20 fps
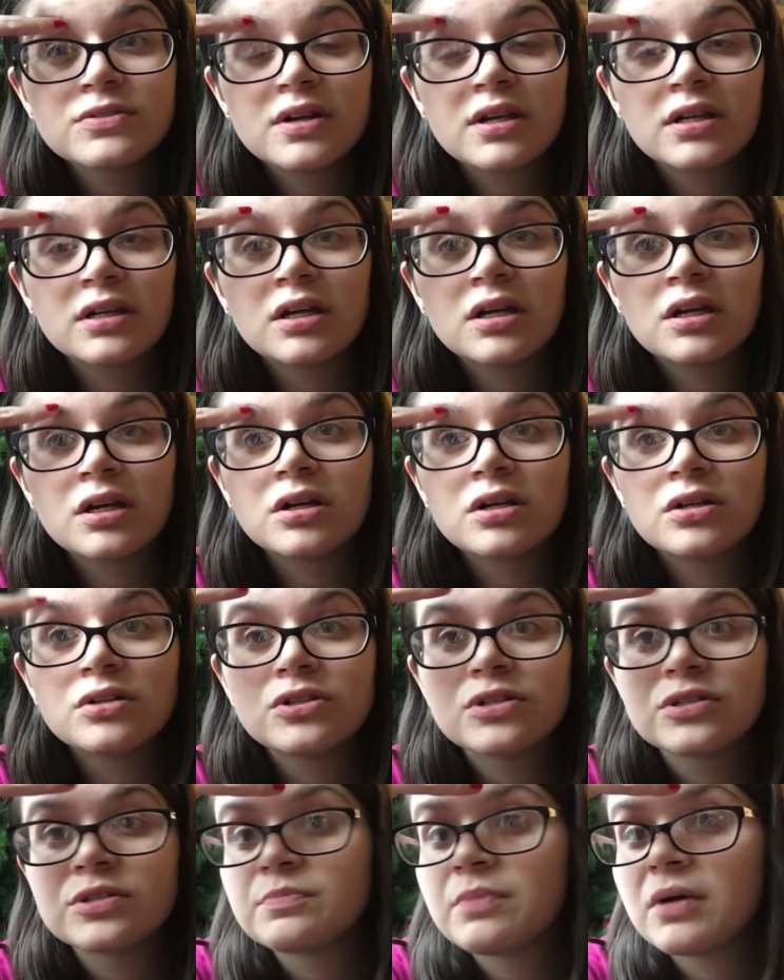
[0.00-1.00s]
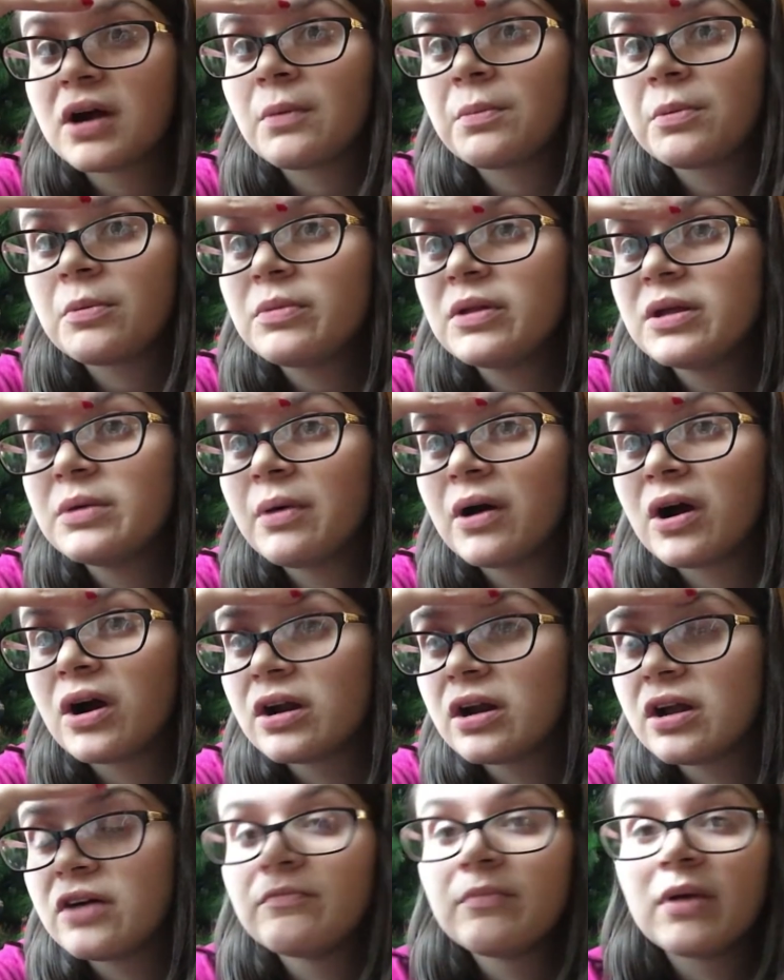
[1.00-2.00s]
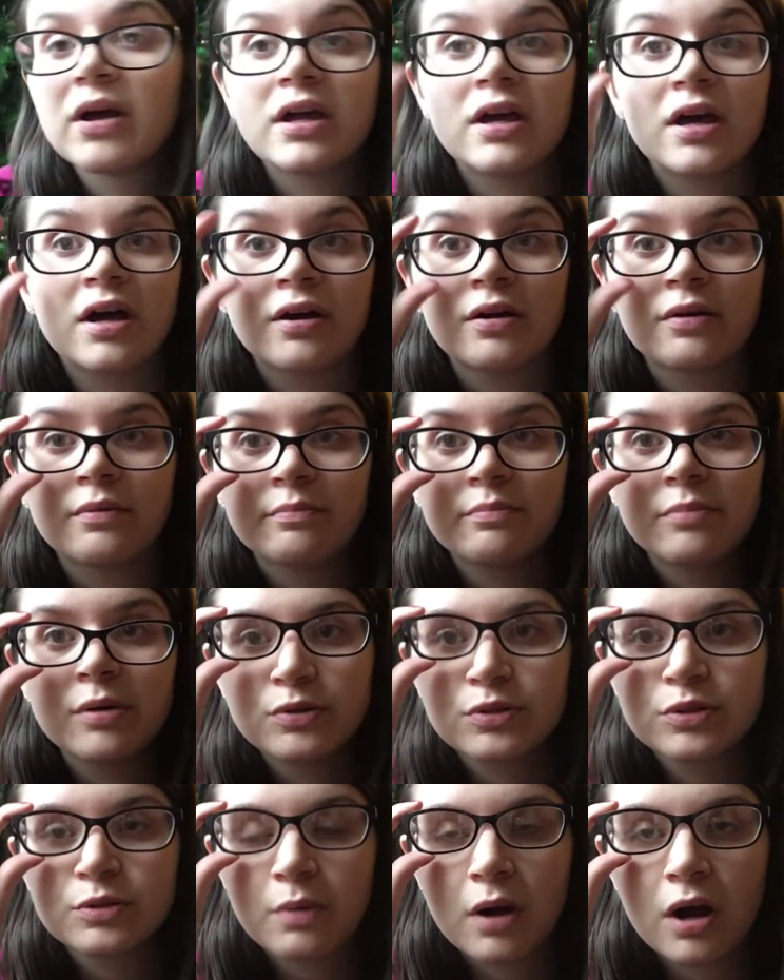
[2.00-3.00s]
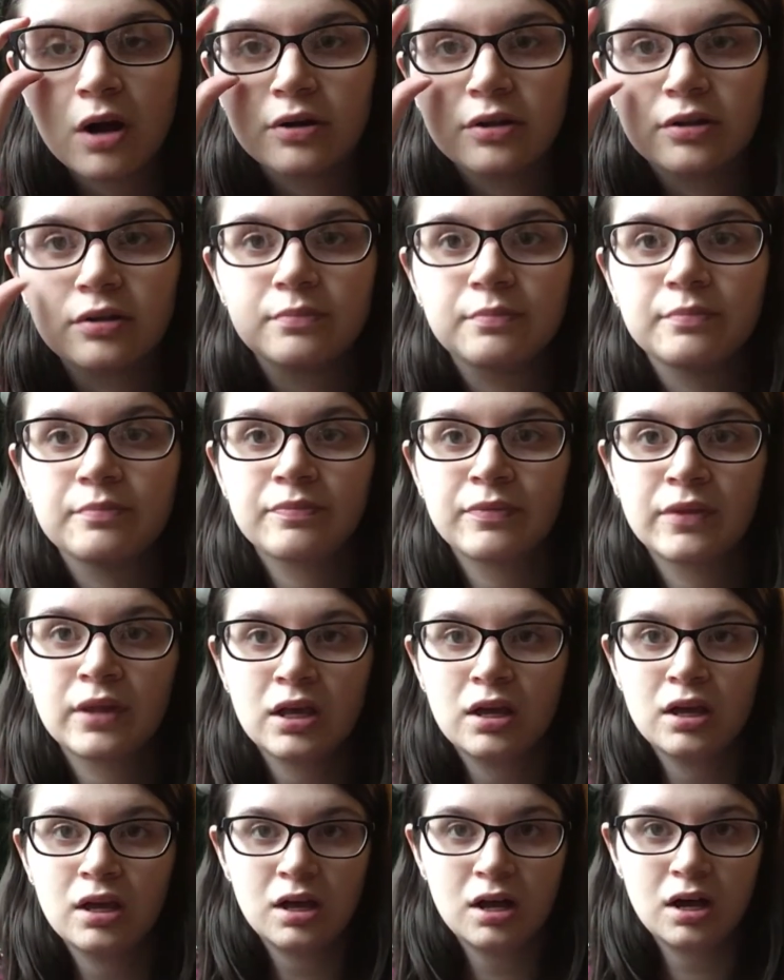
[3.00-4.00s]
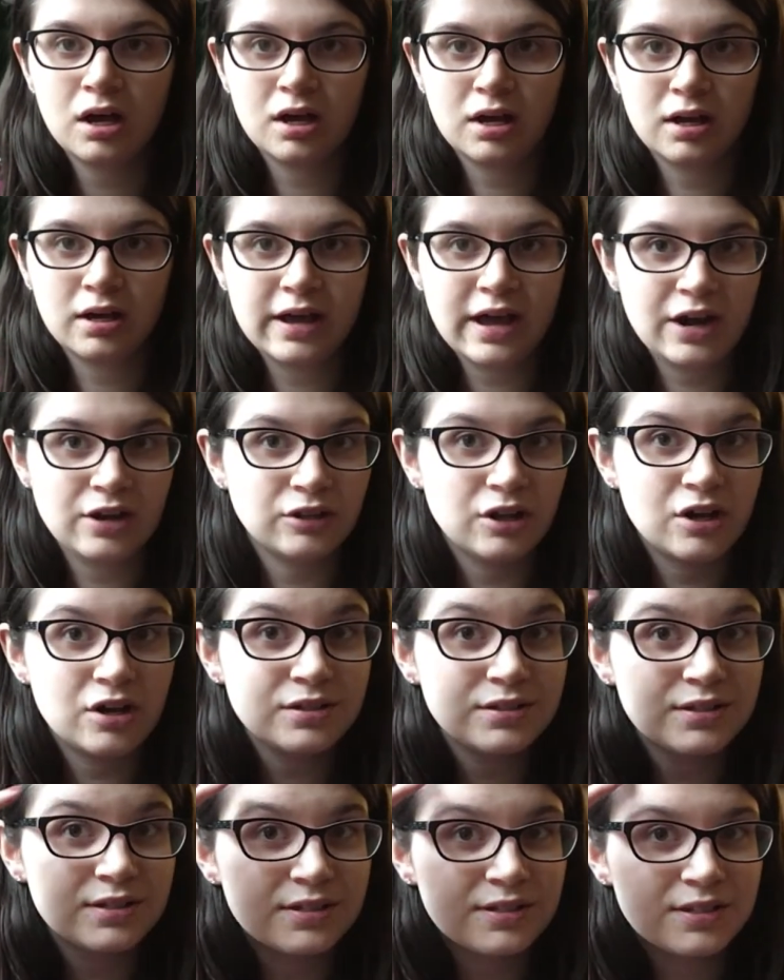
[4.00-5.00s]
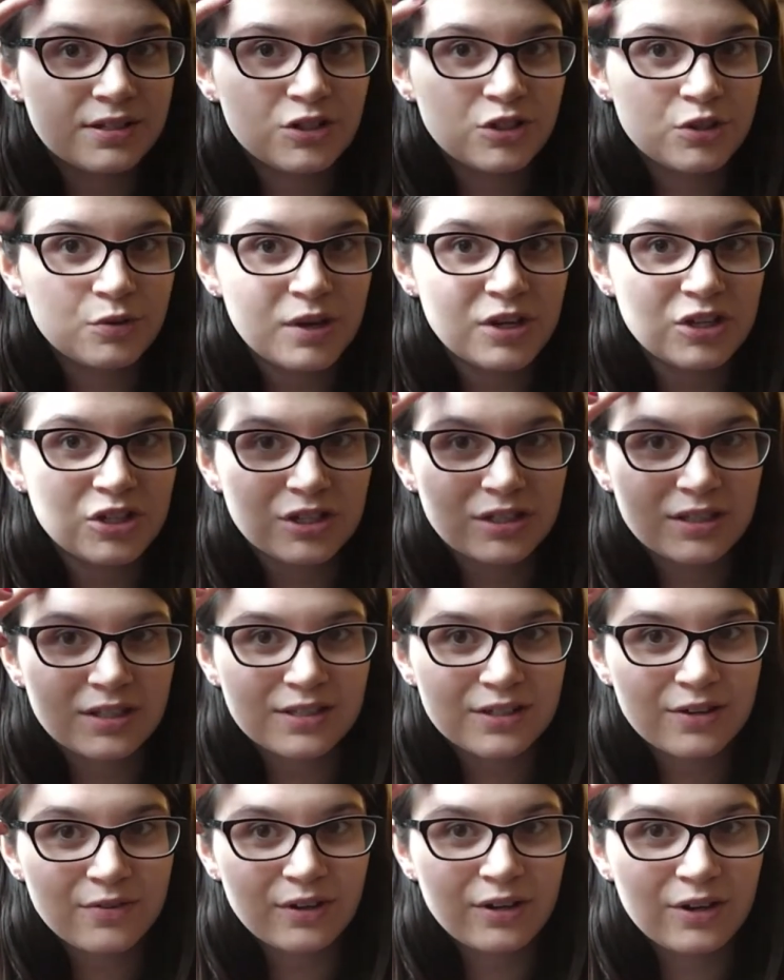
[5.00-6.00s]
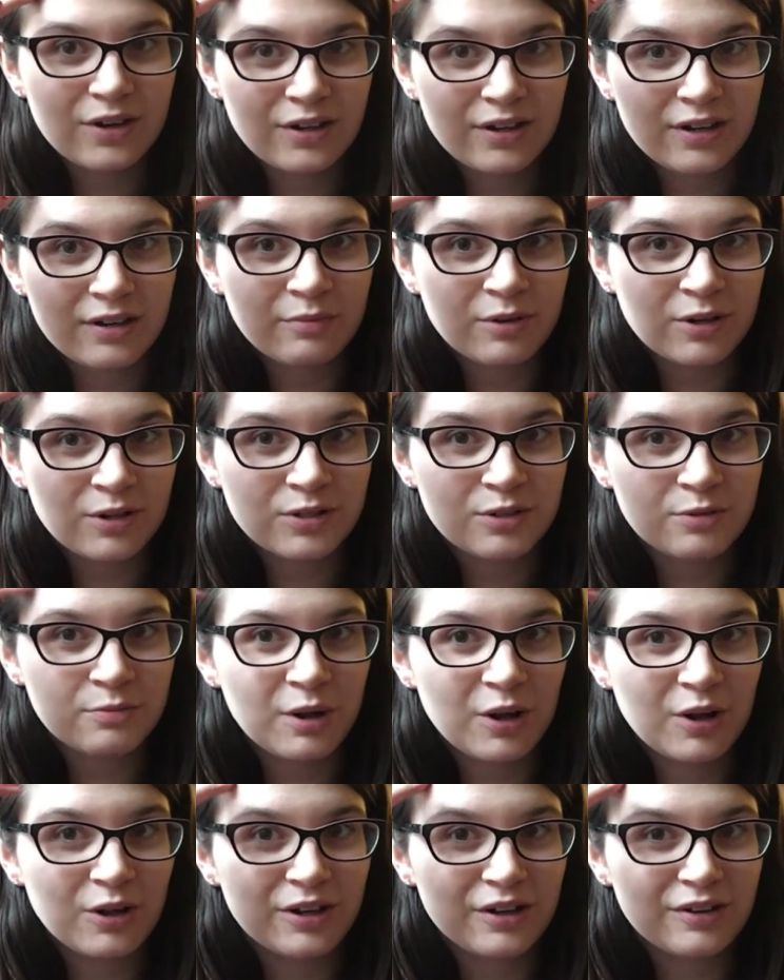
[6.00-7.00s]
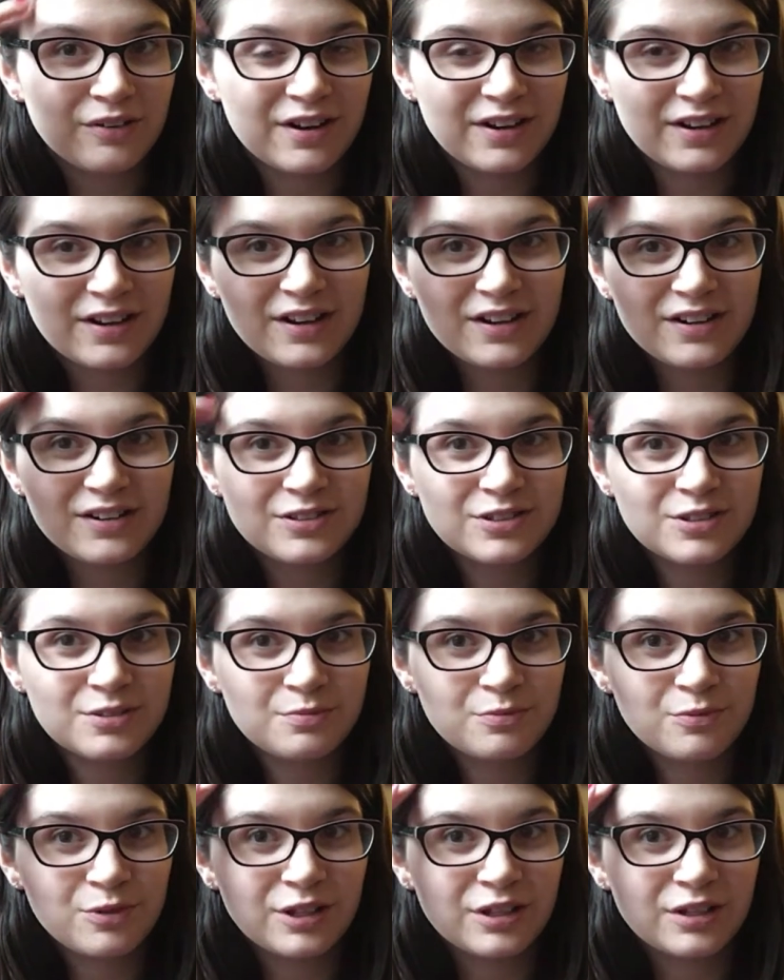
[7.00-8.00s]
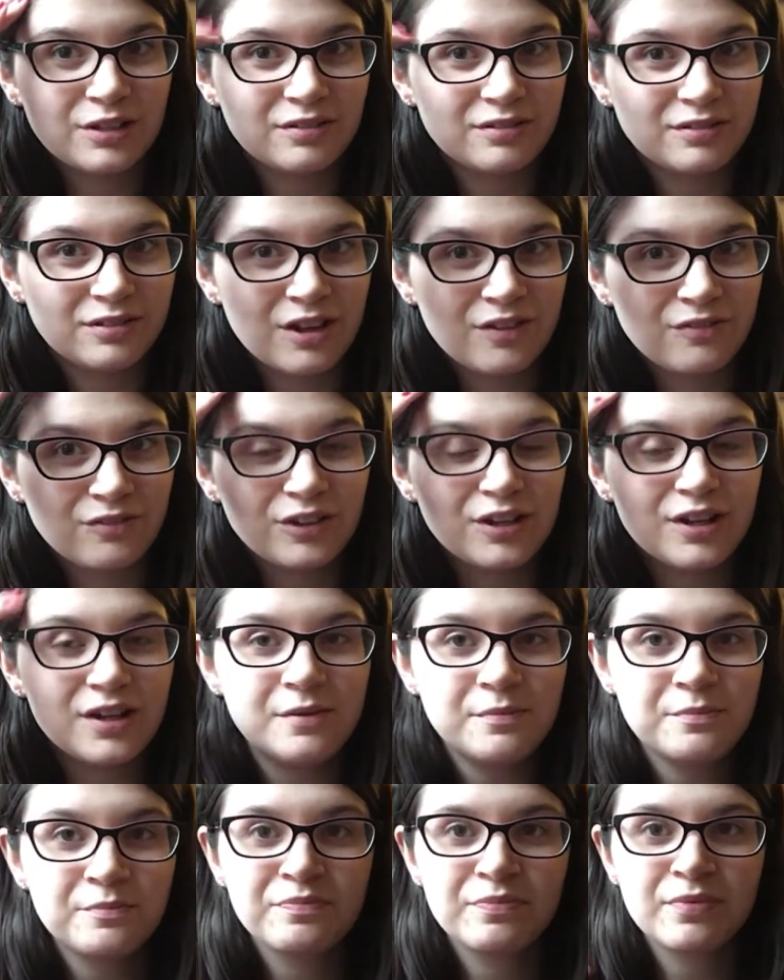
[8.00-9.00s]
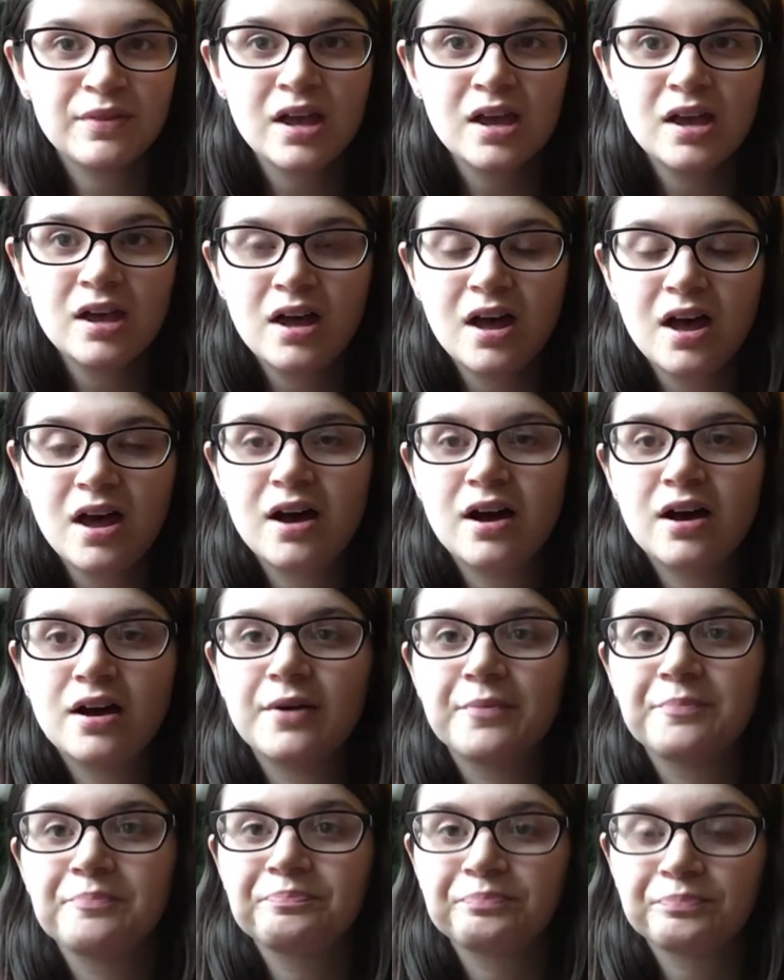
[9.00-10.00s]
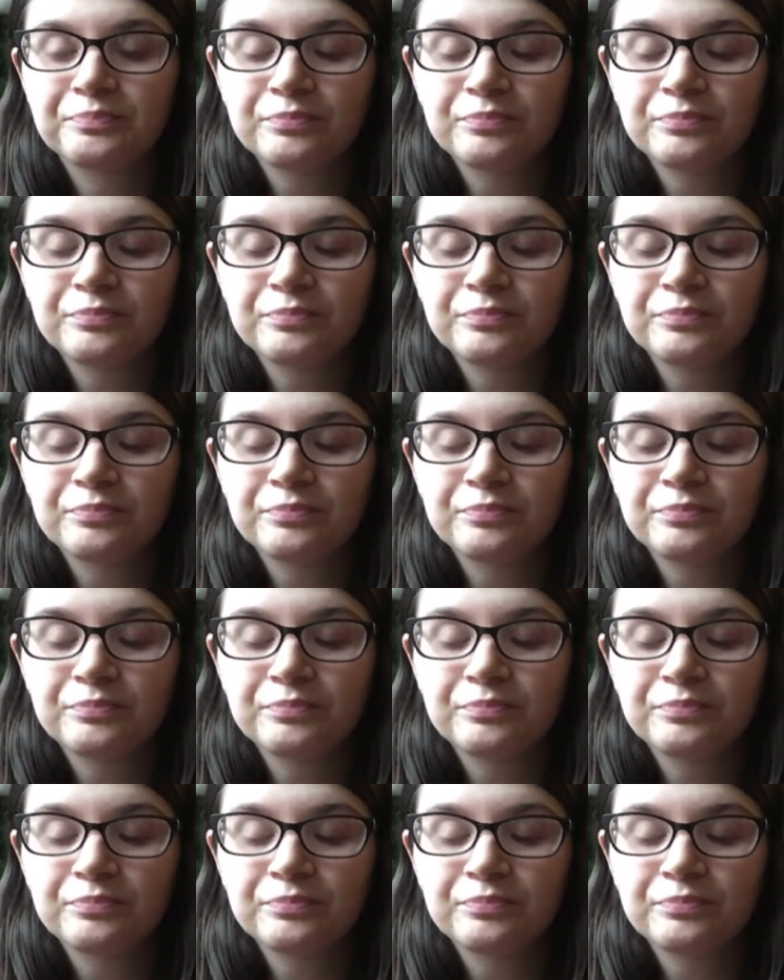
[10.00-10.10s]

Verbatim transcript: right here, just probably part of my um, postpartum uh, hair loss situation that's going on. I'm also balding right here. It's really lovely. Um,